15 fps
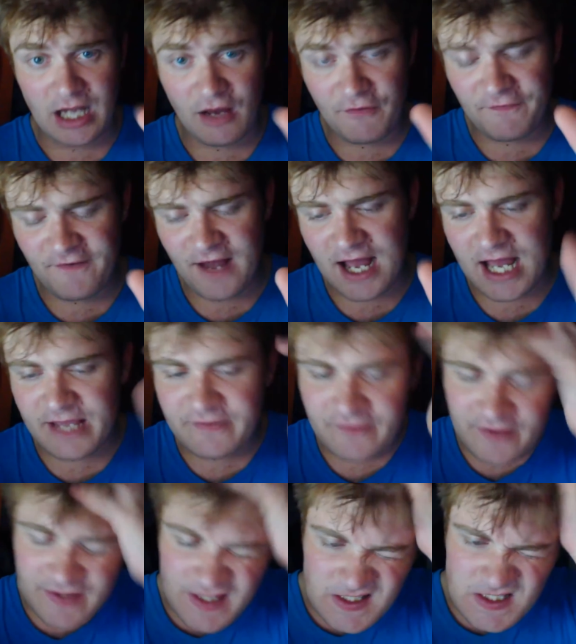Now
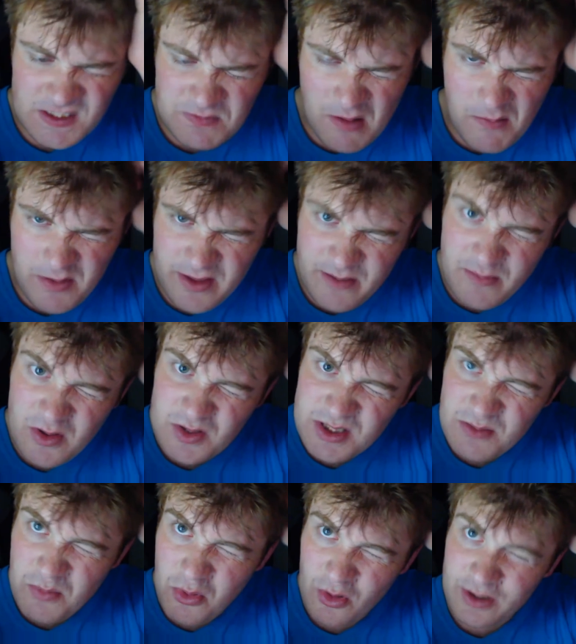five, and this is probably the
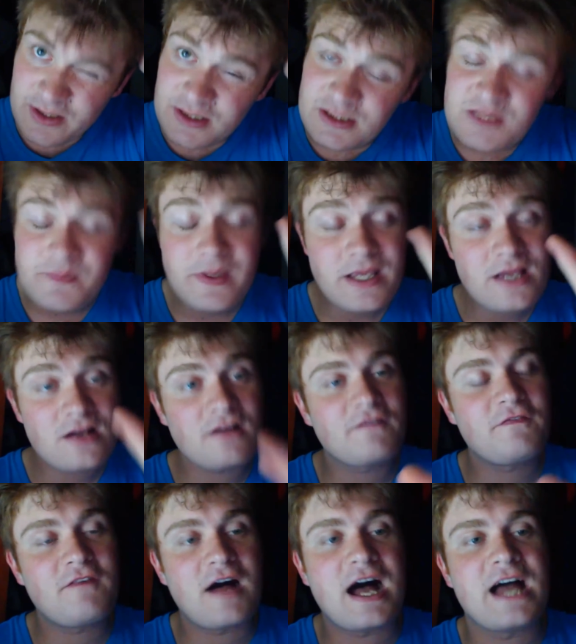most important. Speaking
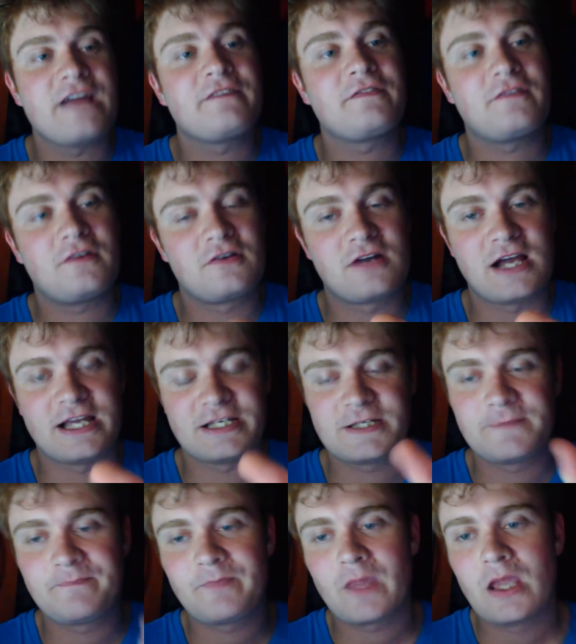of five, all
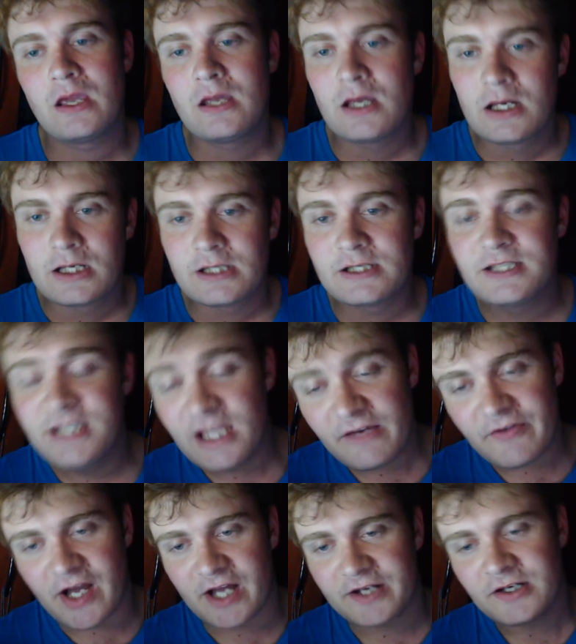right.
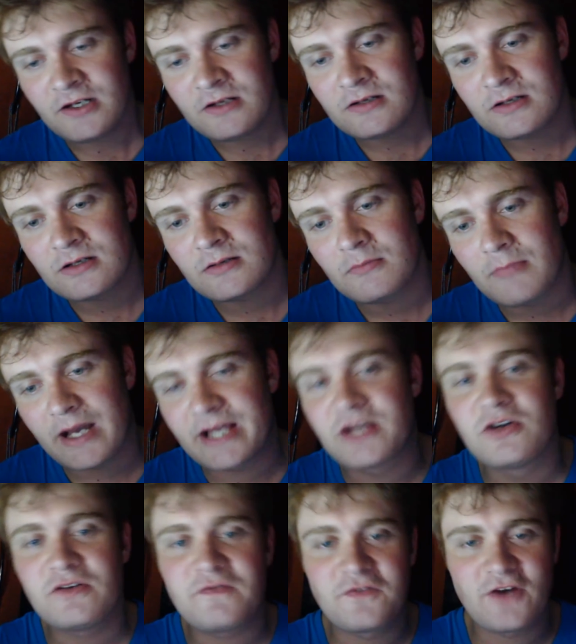Devon, my
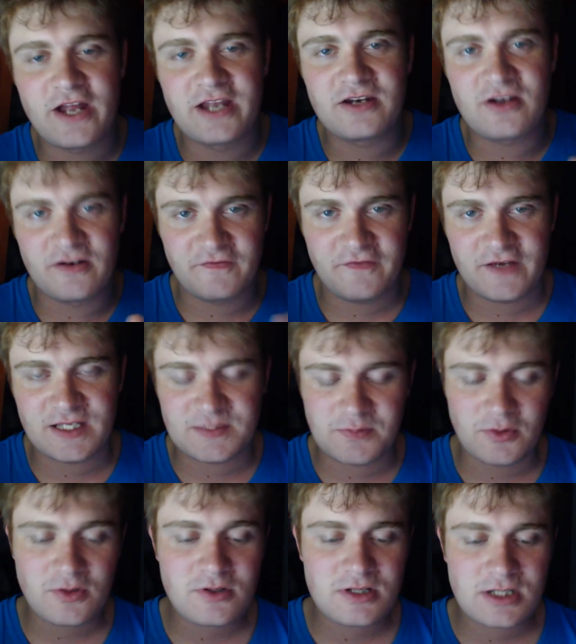good friend on
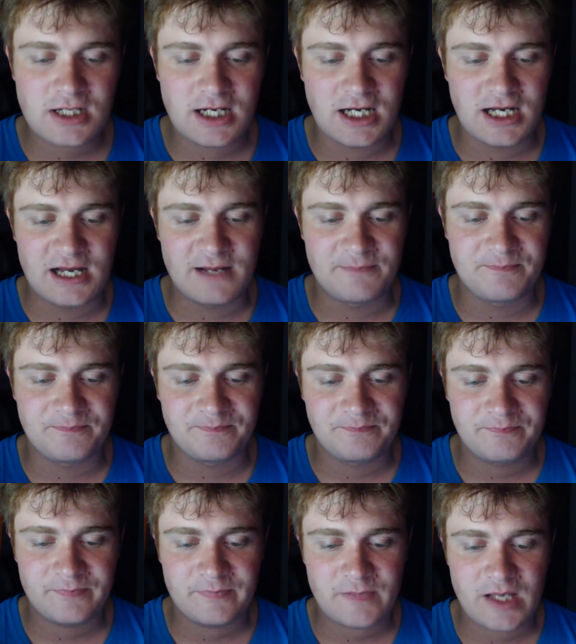Facebook,
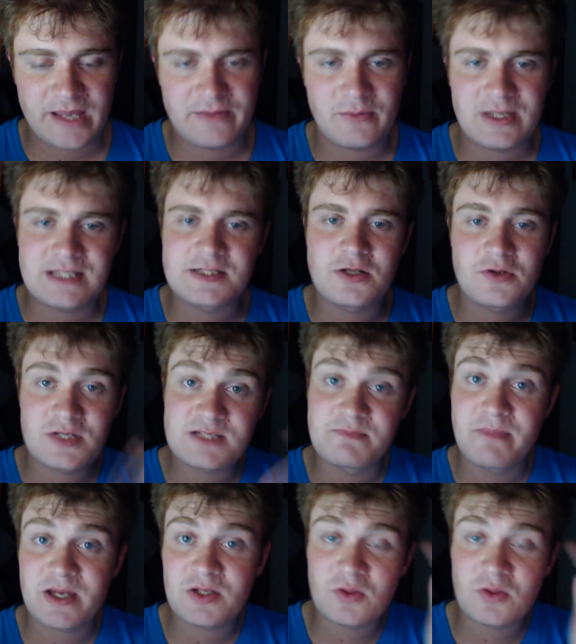otherwise known as